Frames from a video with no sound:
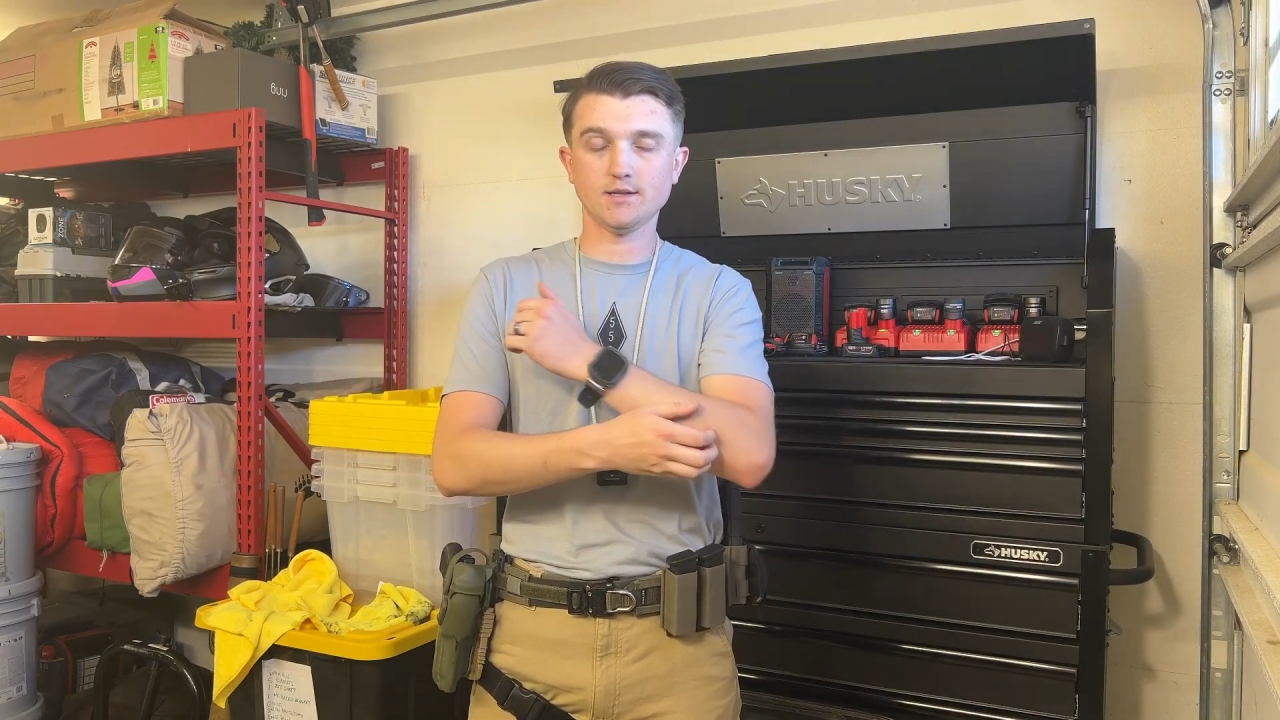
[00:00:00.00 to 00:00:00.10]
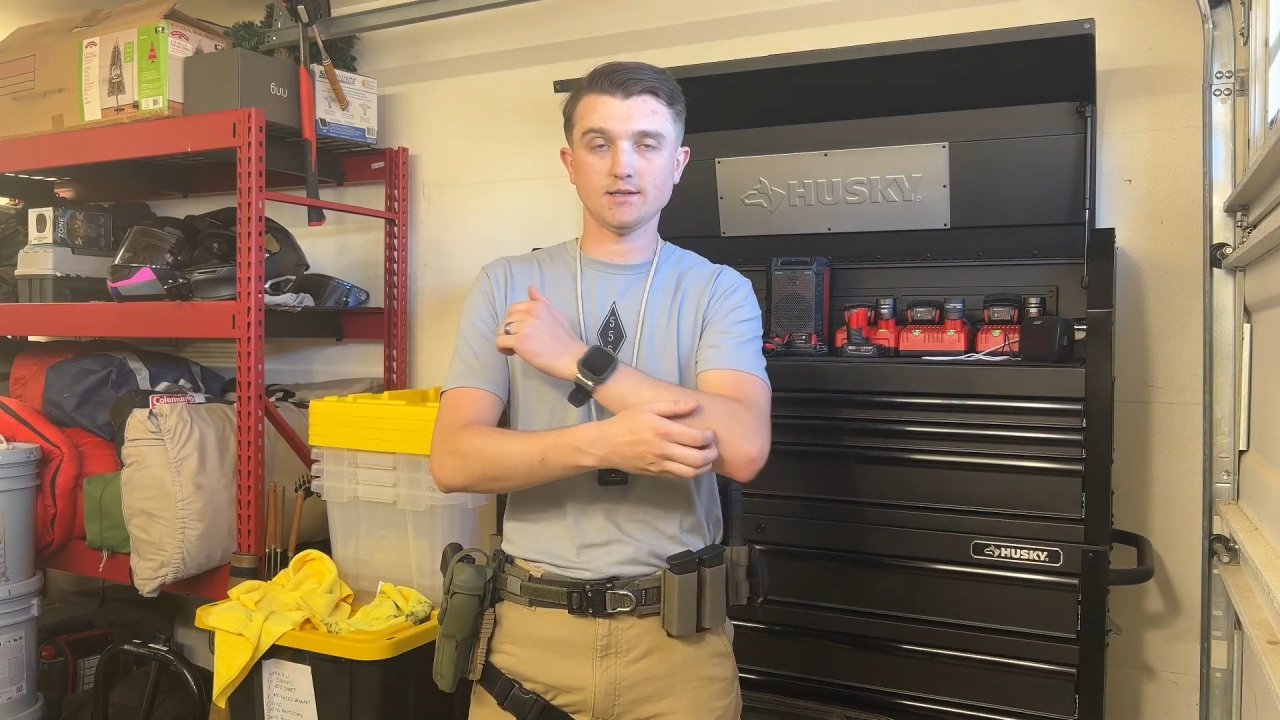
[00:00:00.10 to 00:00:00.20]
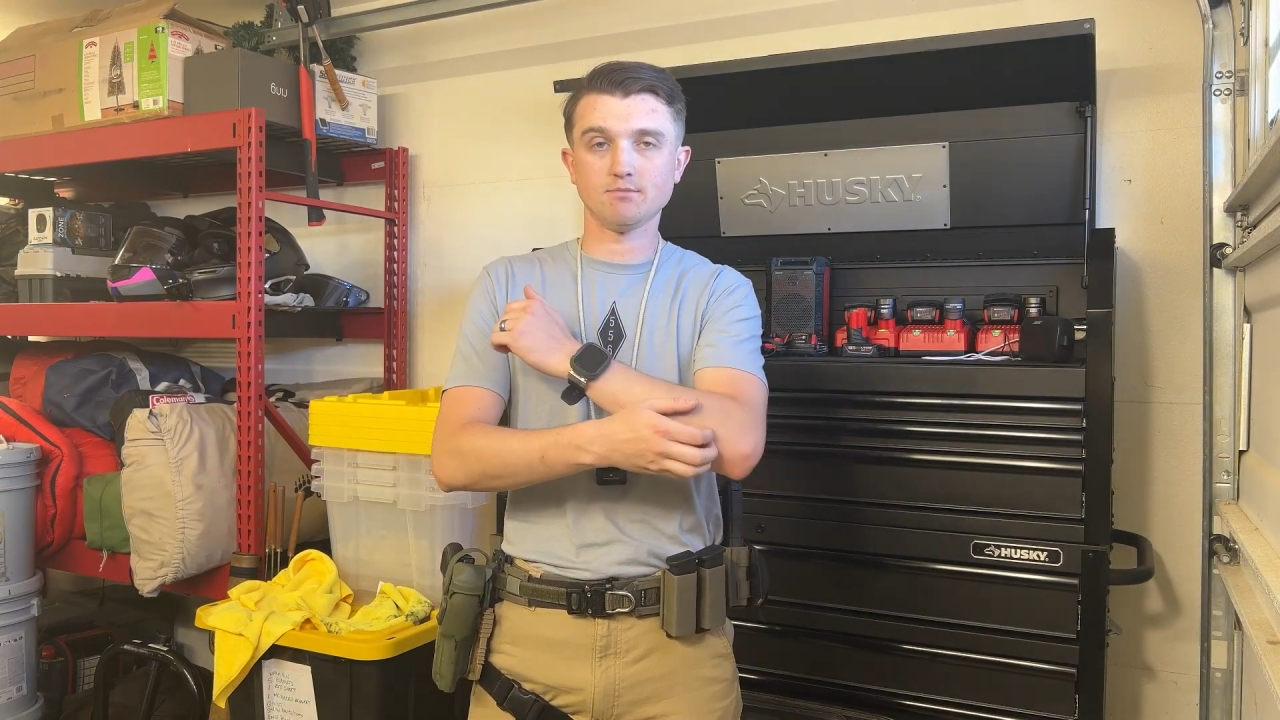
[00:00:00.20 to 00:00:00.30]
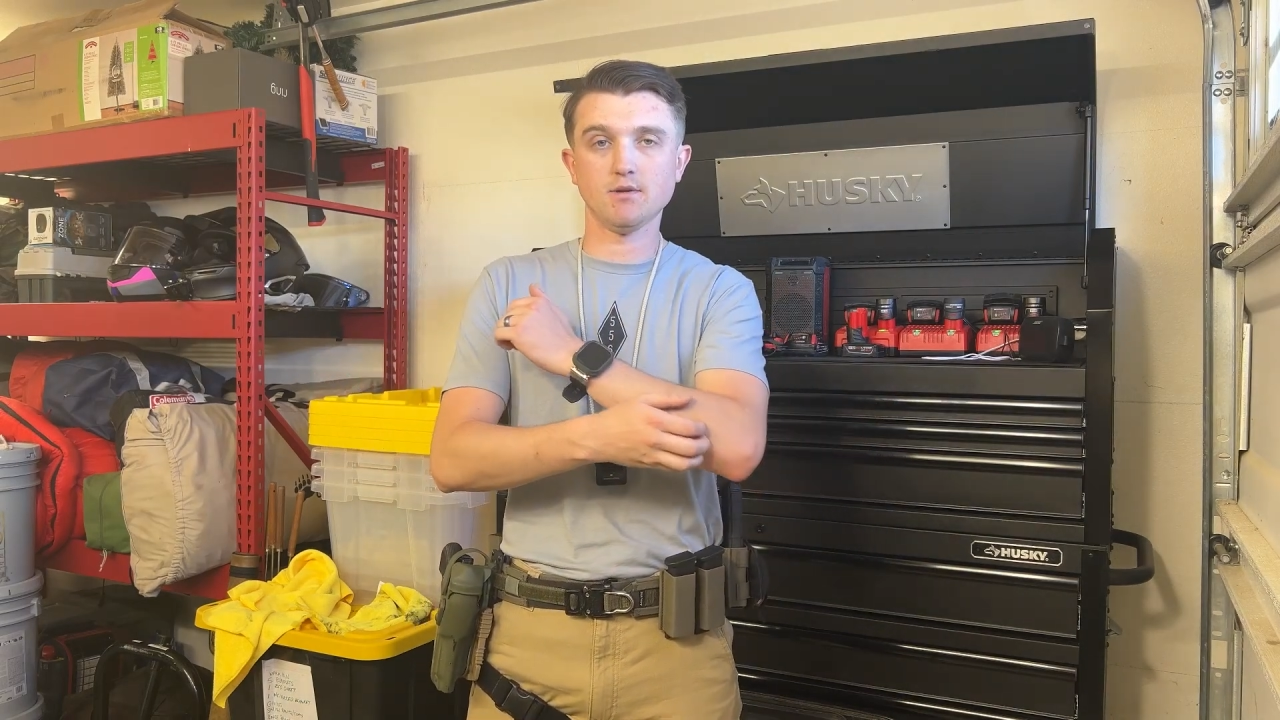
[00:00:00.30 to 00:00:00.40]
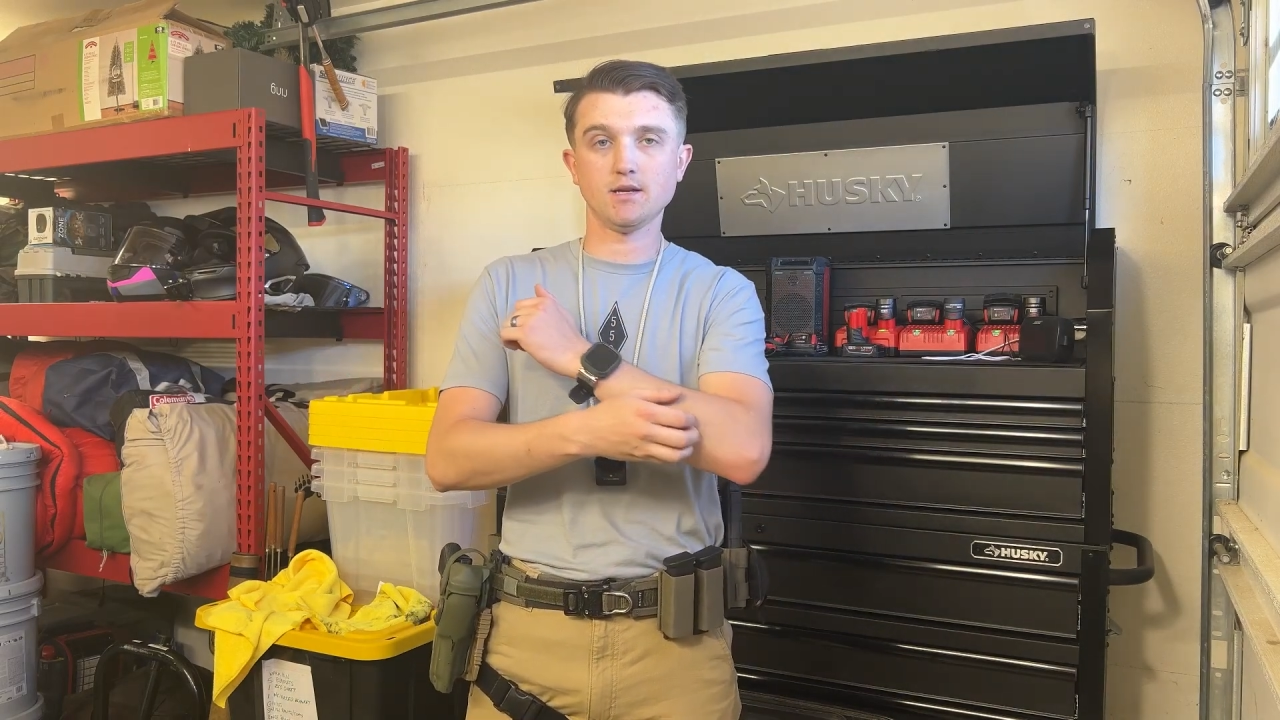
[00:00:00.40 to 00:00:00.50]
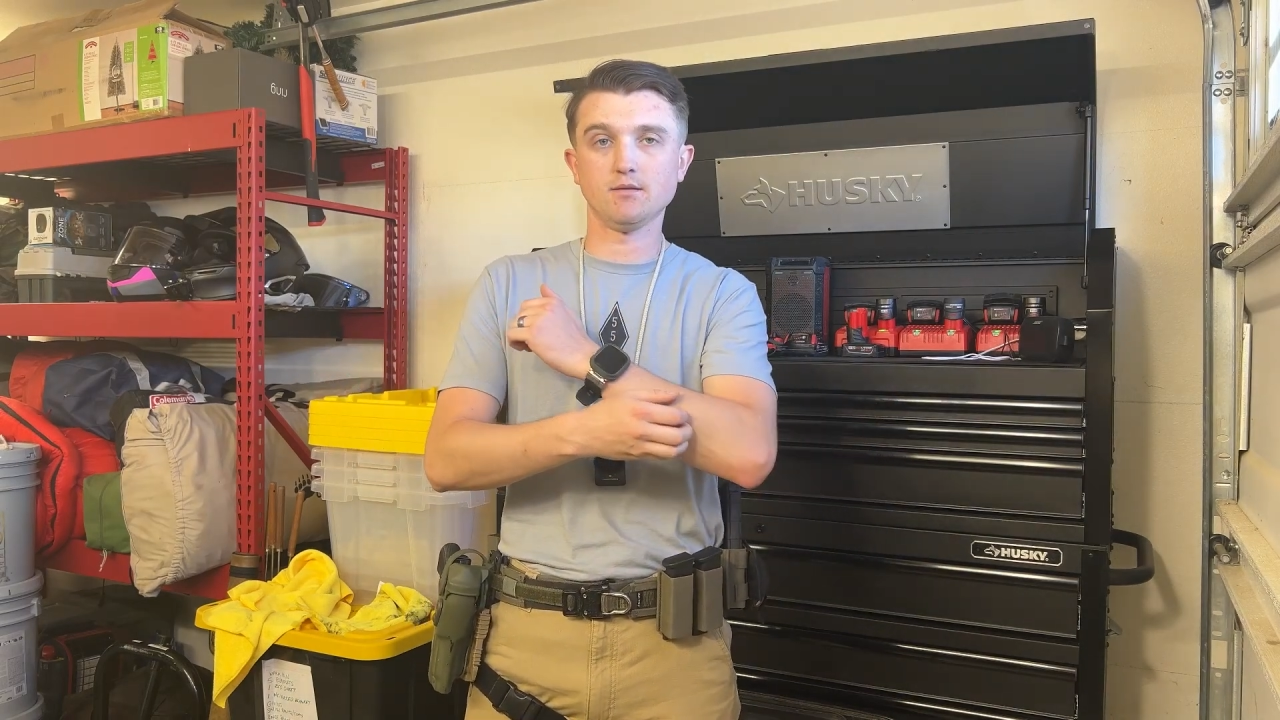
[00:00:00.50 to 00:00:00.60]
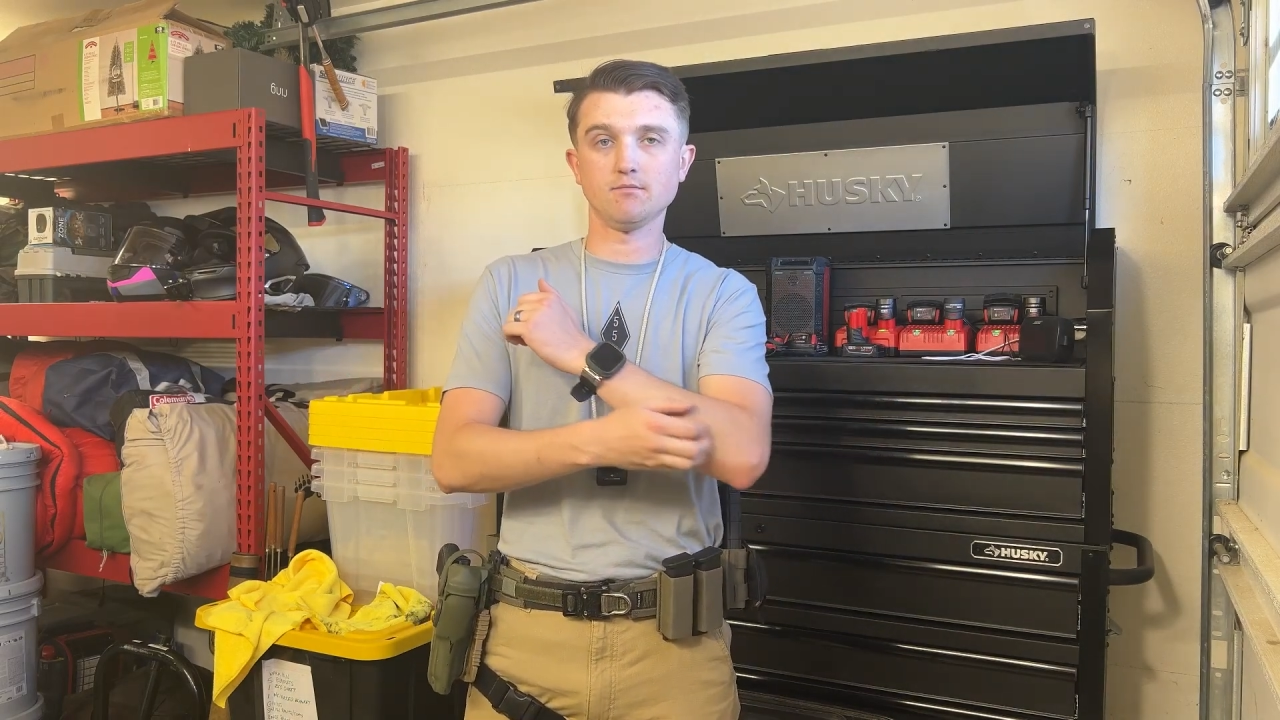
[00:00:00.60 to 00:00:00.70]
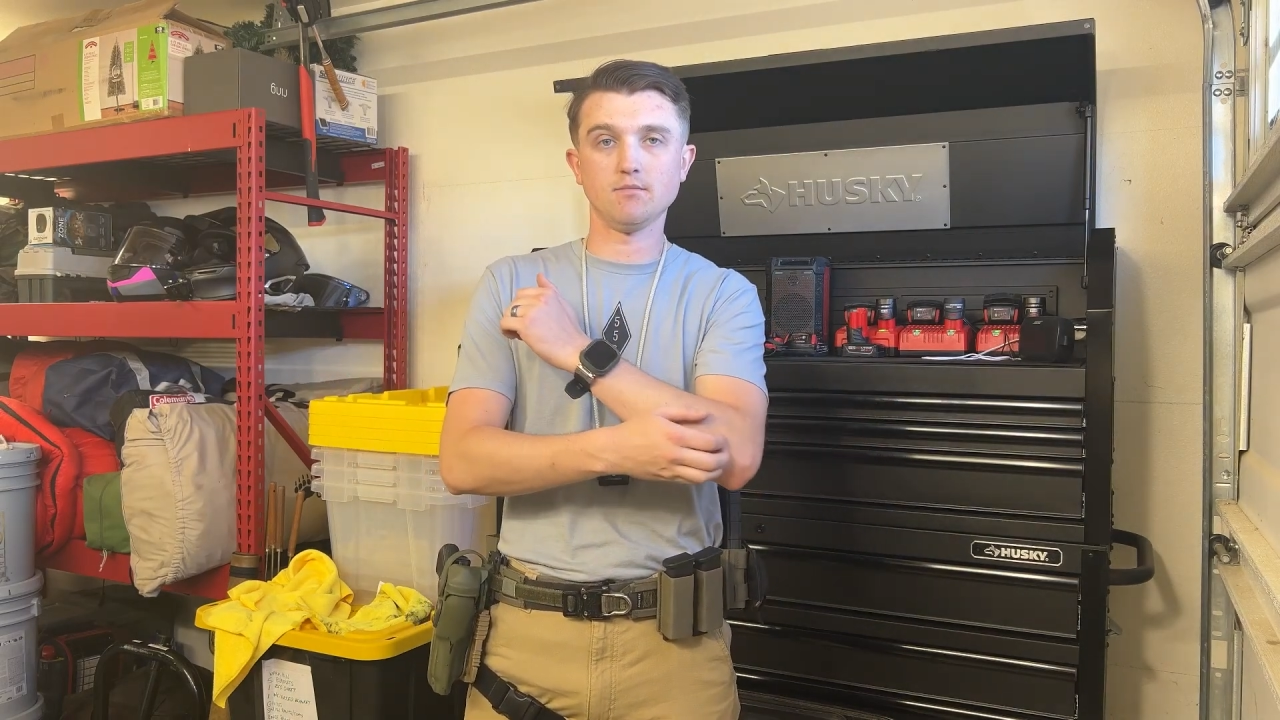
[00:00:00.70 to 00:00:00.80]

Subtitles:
think it's money